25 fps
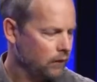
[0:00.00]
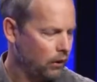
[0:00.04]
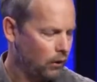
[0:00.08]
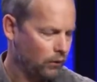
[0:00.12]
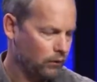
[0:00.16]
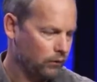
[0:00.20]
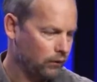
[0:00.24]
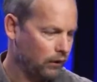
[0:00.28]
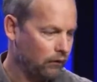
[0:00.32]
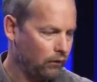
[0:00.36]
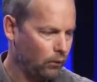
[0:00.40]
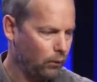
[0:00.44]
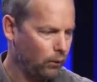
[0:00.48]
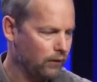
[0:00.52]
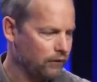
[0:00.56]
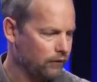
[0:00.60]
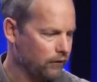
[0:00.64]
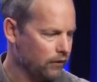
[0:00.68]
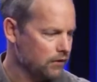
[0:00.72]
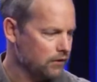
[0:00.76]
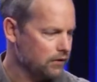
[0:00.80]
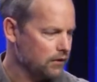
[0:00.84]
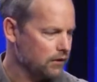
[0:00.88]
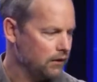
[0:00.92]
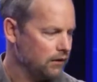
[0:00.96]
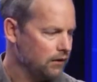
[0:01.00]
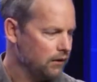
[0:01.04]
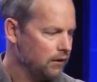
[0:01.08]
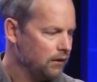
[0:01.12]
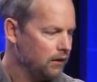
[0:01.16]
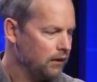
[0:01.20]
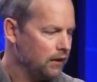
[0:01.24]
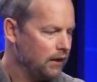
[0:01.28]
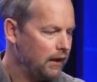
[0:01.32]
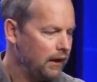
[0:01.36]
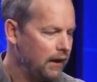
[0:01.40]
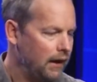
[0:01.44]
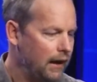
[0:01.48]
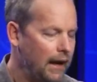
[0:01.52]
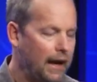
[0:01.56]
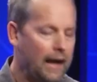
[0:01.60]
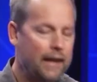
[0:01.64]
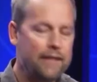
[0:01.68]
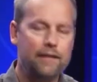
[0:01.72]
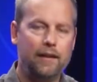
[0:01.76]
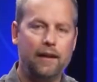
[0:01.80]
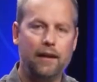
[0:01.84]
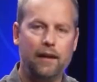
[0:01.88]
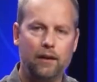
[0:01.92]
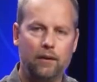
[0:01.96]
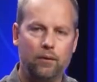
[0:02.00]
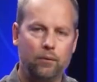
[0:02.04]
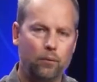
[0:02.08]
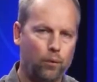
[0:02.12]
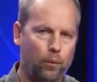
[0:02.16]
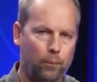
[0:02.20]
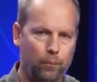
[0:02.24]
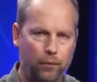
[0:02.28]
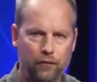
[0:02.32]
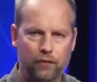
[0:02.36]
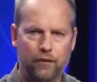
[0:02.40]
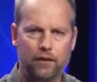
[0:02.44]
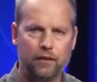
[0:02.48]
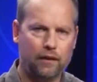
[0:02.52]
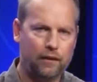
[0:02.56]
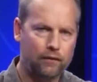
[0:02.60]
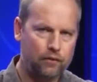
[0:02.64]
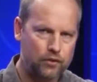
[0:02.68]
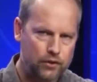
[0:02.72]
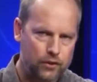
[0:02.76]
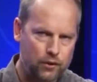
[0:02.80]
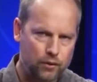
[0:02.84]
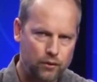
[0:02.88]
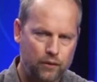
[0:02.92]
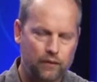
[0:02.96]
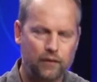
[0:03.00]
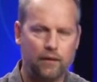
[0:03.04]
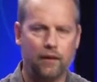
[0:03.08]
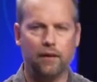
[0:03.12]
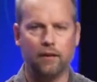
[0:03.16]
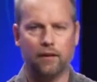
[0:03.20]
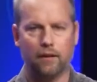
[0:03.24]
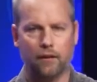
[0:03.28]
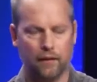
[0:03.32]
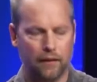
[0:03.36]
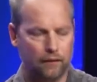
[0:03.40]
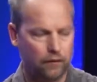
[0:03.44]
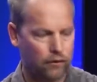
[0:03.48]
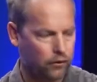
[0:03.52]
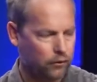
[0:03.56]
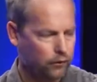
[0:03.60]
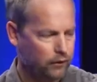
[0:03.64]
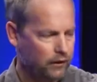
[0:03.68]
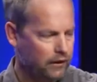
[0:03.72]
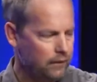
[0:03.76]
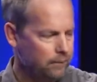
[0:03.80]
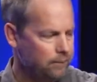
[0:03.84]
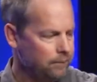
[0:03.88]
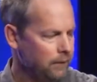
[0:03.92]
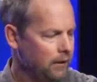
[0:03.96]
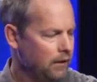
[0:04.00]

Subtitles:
level 1 first, and then we'll move into level 2 and then into level 3.